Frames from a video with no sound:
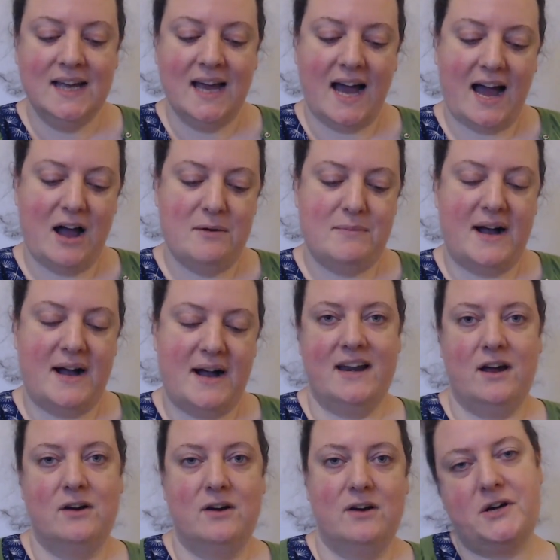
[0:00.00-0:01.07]
And then
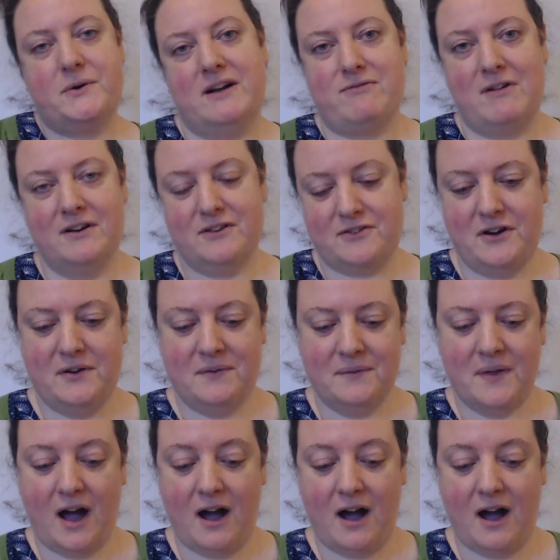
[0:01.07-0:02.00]
I'll do a quick run through